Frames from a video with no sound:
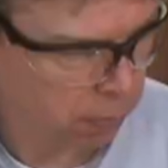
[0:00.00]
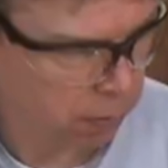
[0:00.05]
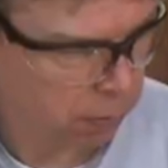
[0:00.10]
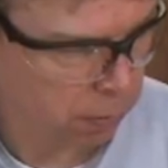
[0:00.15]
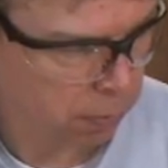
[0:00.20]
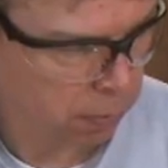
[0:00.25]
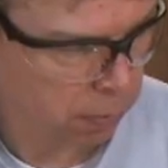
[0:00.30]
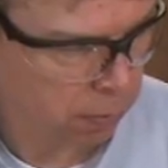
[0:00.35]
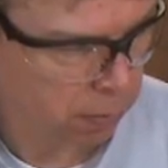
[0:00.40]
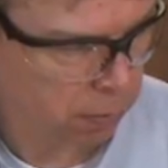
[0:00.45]

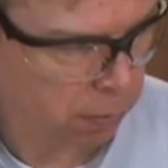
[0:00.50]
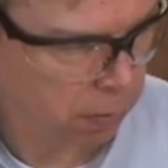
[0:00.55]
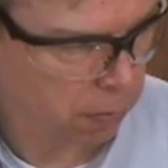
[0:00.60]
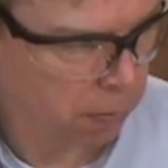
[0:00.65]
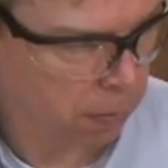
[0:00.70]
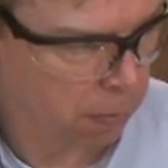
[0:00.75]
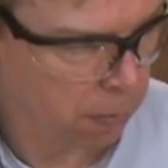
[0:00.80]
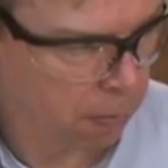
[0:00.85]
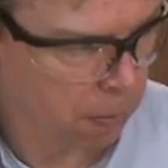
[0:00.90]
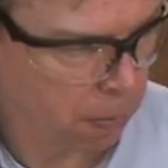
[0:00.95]

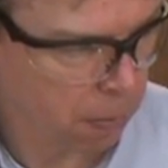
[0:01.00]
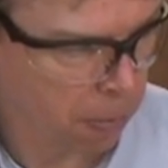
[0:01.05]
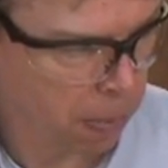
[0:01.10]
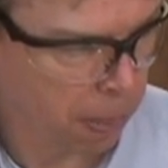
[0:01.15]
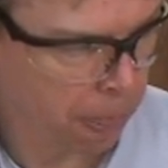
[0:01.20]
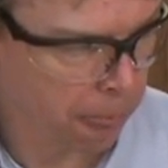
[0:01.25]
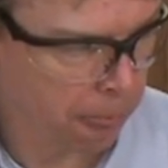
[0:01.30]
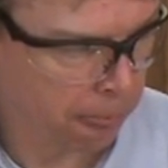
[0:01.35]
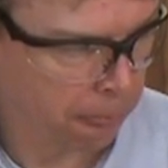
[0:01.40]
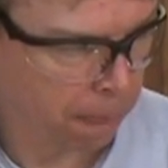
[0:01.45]

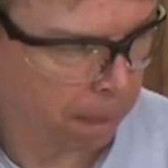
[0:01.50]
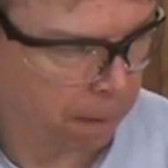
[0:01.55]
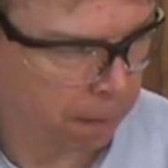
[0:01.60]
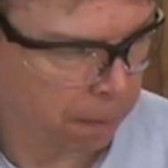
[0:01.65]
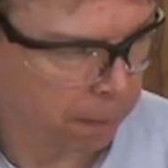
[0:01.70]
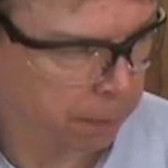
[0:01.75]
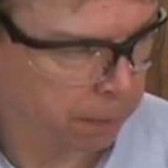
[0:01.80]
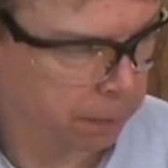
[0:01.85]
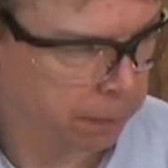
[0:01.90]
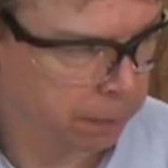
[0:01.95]

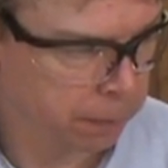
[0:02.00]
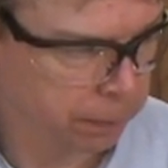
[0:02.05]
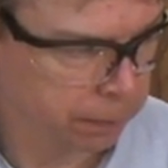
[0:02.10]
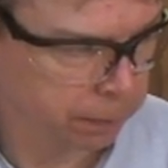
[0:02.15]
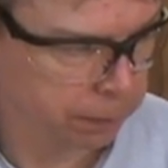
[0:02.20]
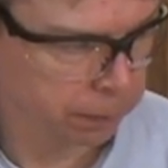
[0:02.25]
(silence)